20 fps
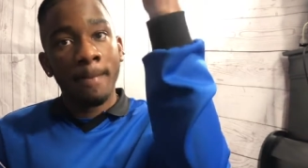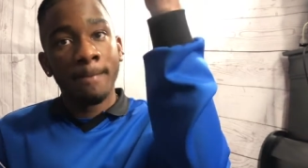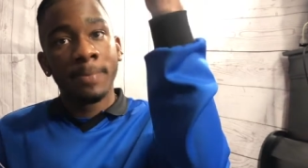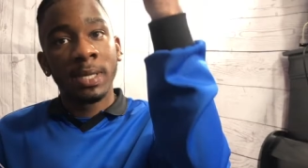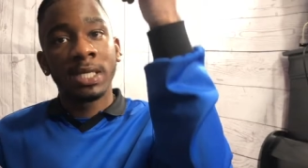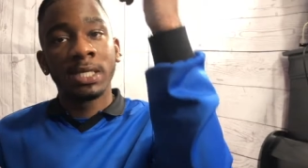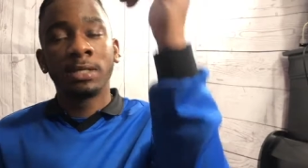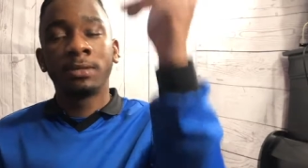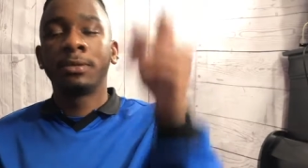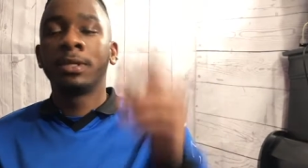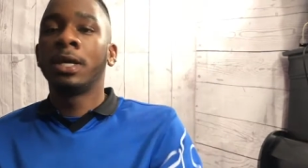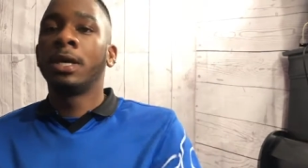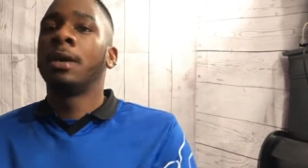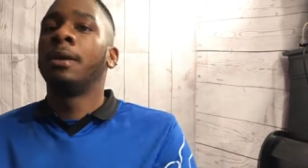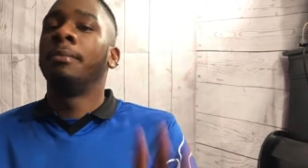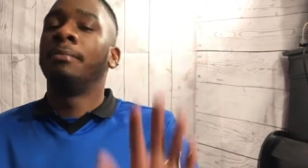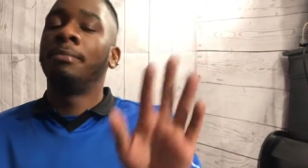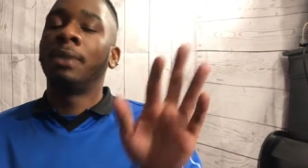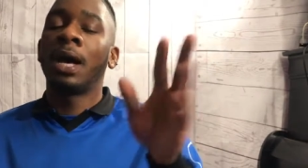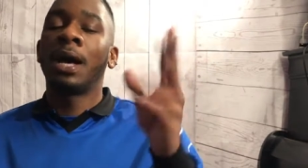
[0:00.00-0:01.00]
Peace.
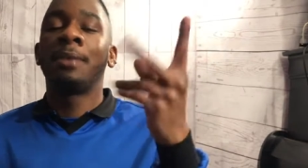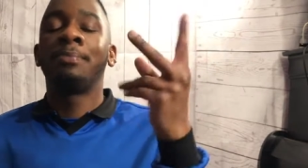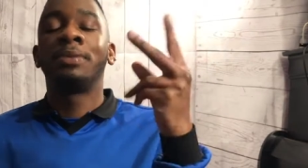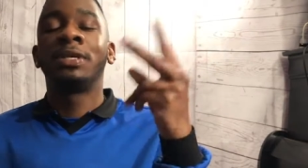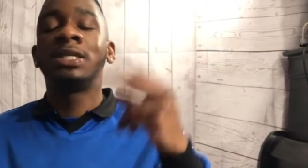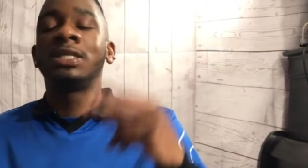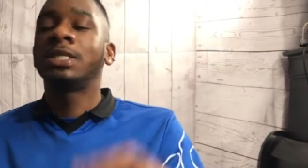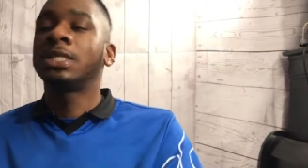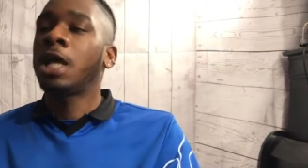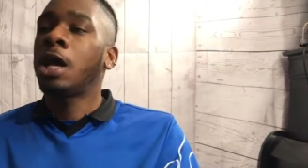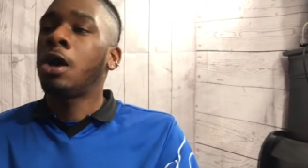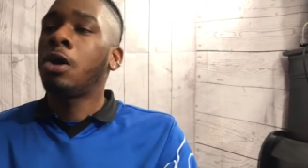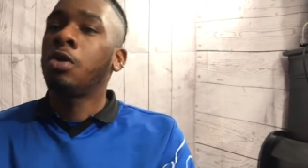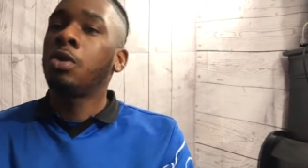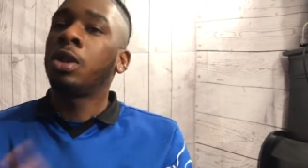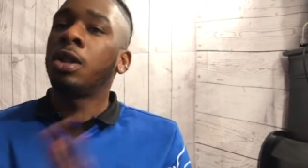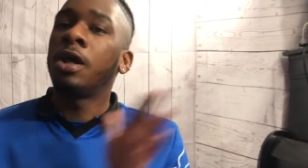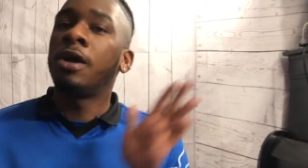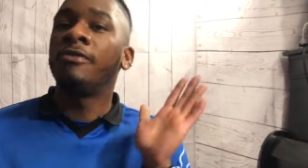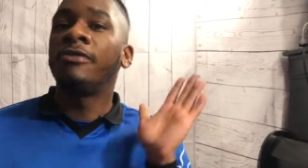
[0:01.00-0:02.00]
Bye. Peace
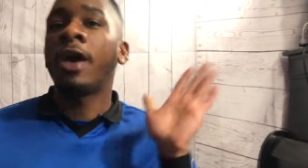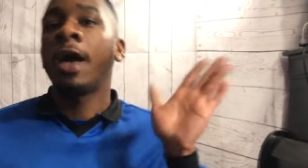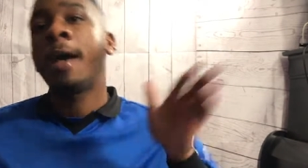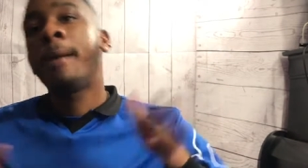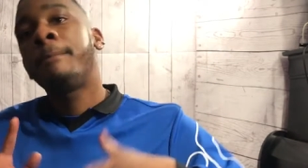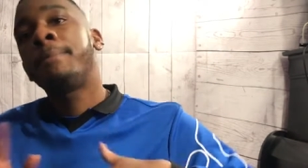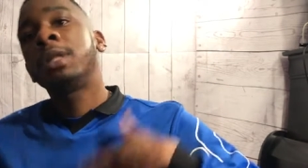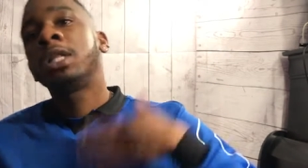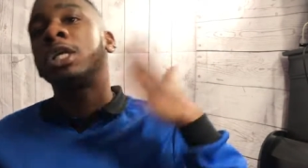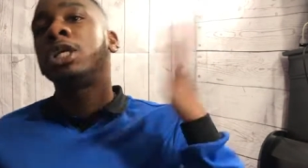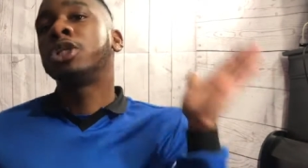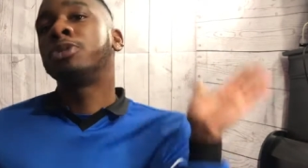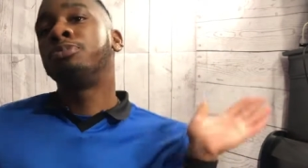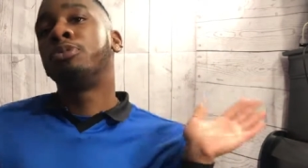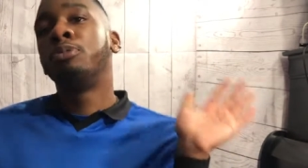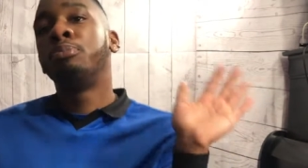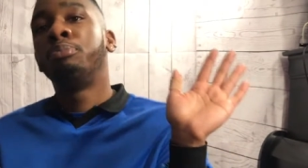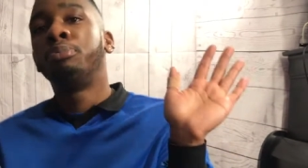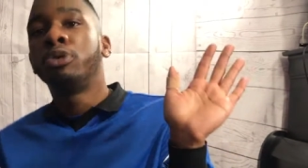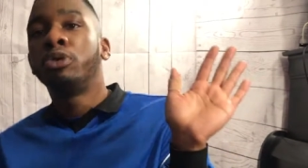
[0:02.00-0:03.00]
out. Love, happiness.
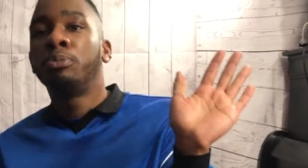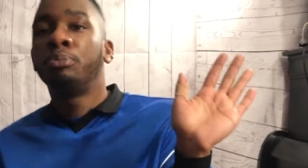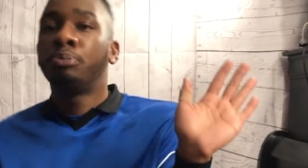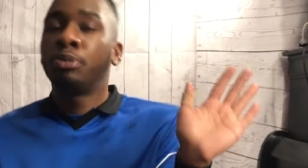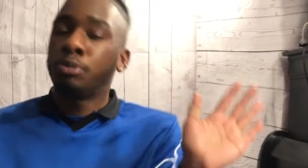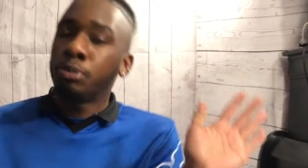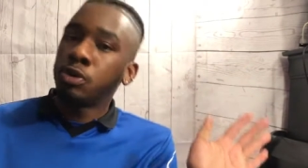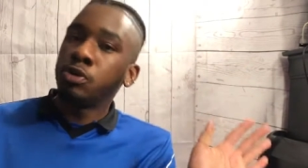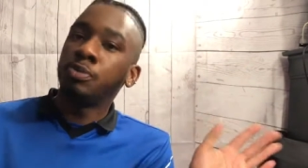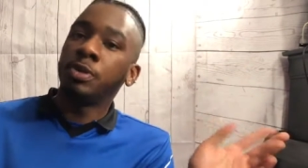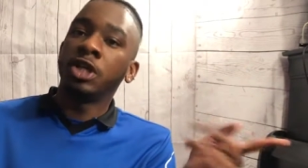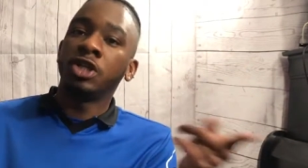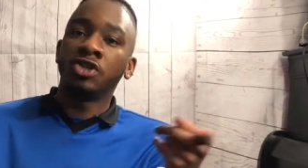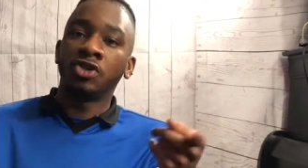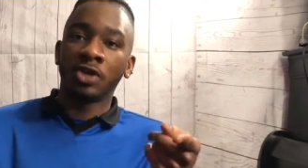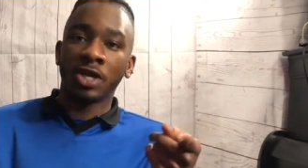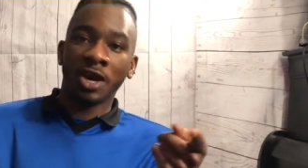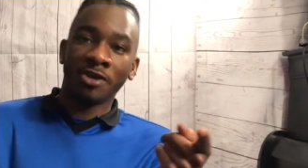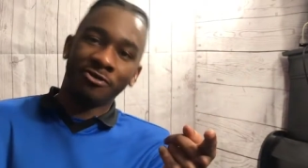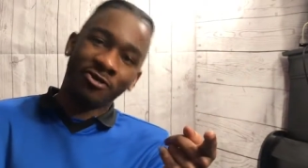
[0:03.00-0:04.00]
Boom, boom, boom, boom.
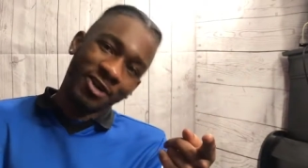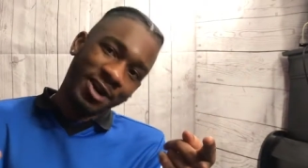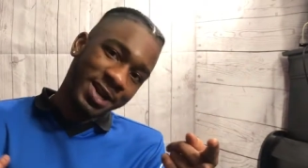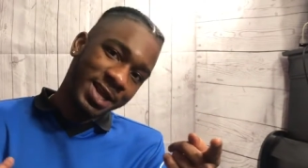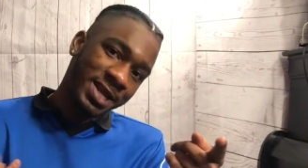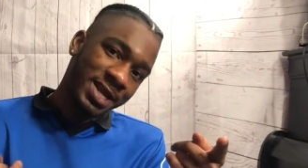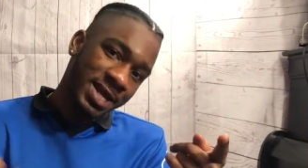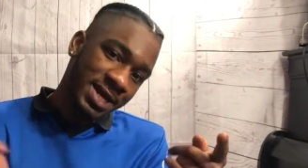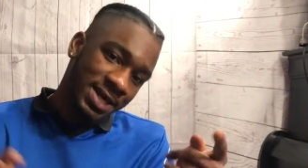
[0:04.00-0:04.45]
Enjoy your Friday